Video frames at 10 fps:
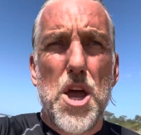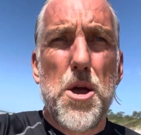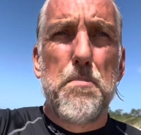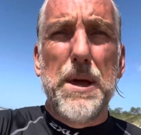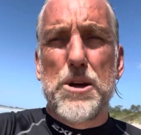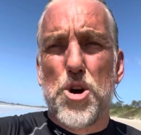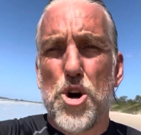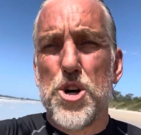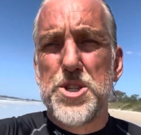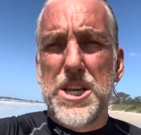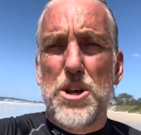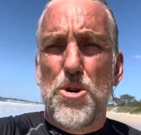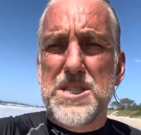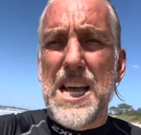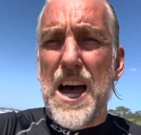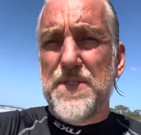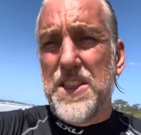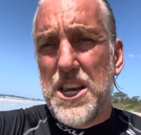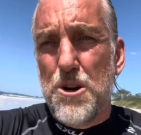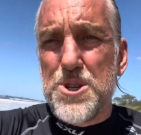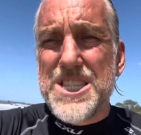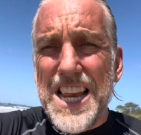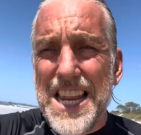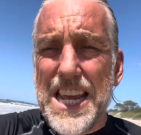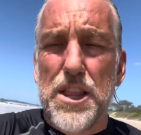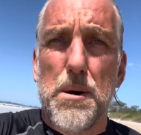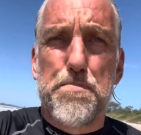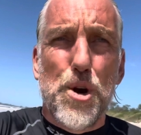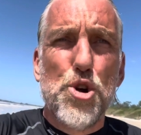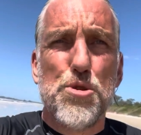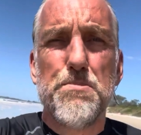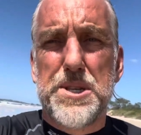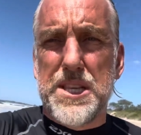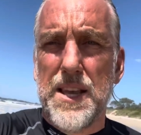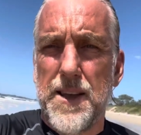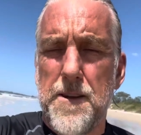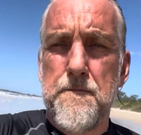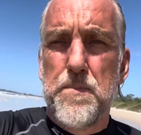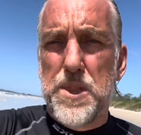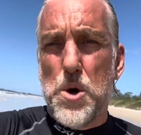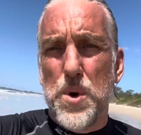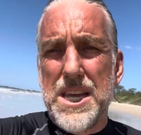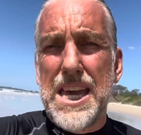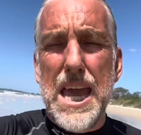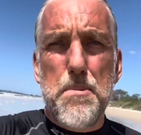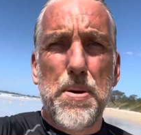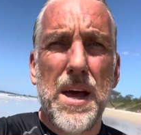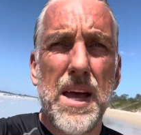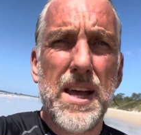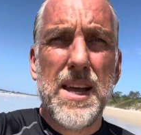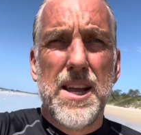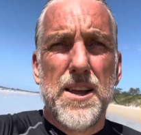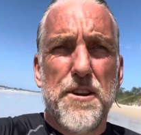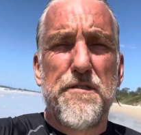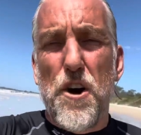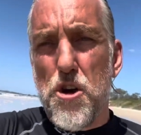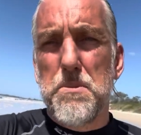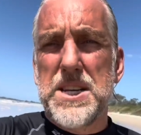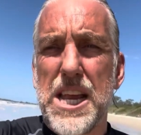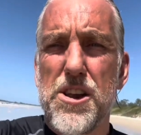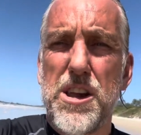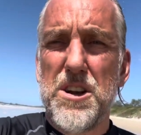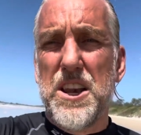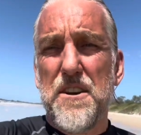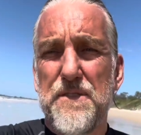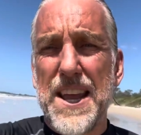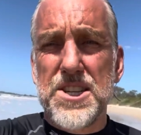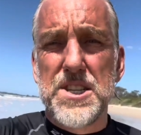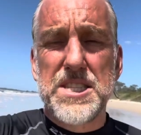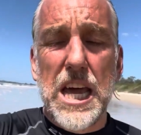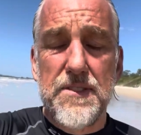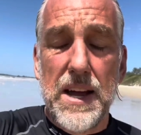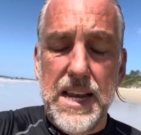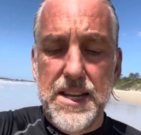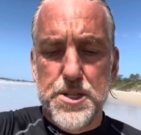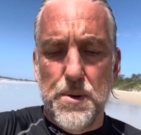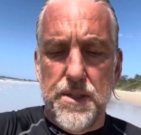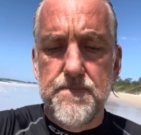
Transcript: because it looks after the little cilia, the brooms, that we keep foreign material and infections out of our lungs with.